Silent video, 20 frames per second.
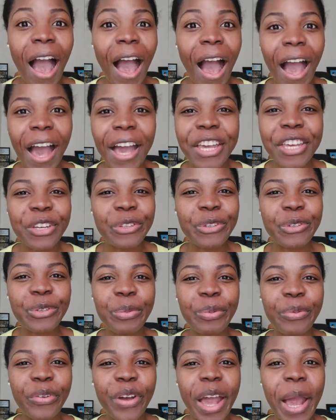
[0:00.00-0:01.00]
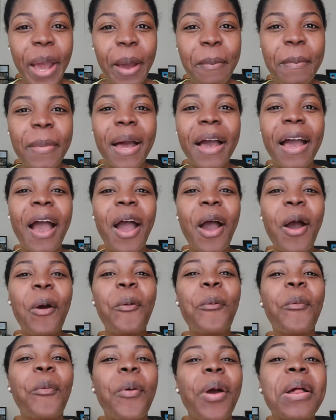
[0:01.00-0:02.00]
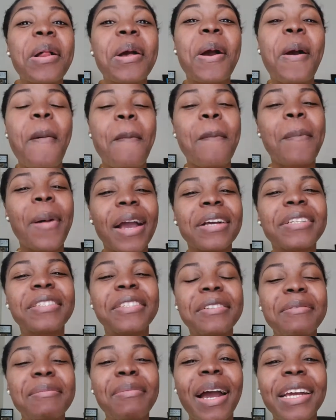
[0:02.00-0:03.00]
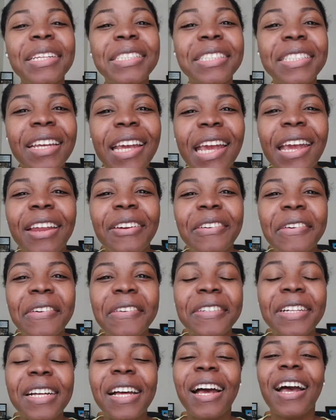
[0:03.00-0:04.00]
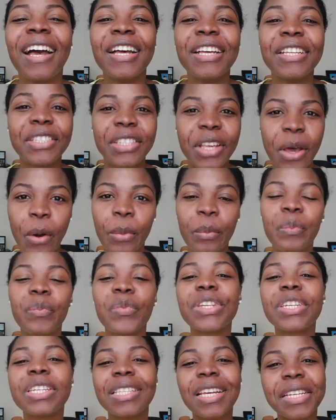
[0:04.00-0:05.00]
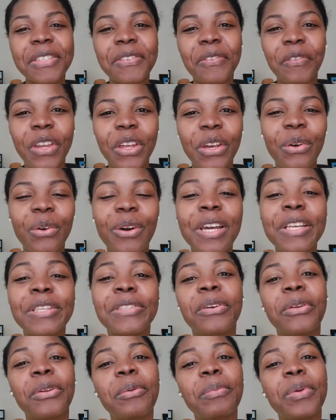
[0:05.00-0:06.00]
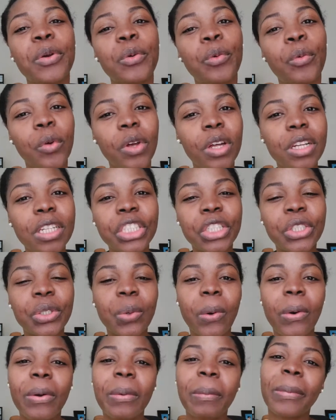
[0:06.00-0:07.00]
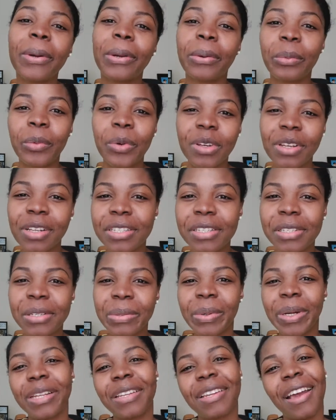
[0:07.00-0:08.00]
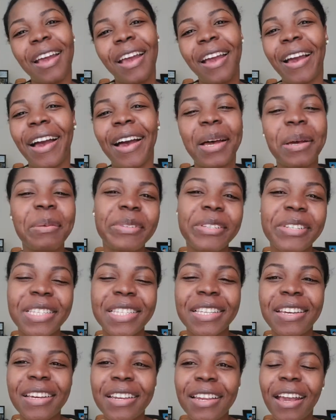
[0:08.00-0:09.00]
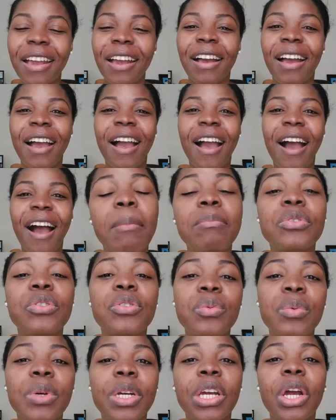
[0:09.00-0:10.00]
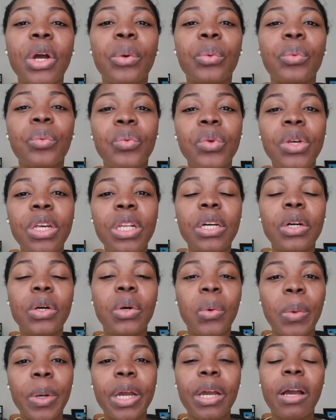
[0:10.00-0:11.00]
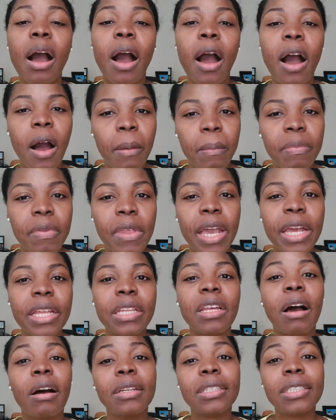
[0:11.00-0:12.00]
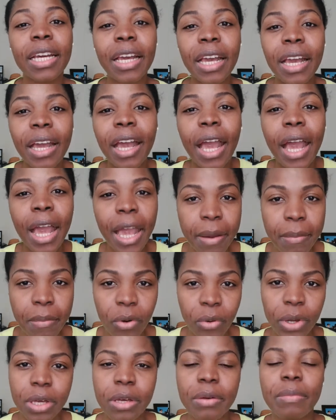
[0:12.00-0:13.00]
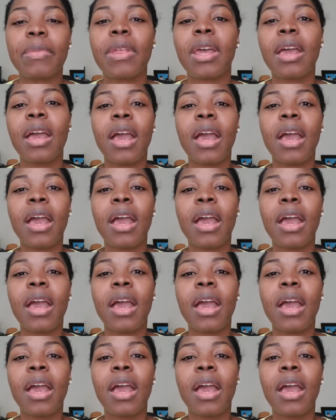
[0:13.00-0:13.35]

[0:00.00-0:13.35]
Hi YouTube fam, welcome back to my channel. So today's video is gonna be really short but really sweet. I'm just kidding. I'm doing a really quick update on the HemoHim.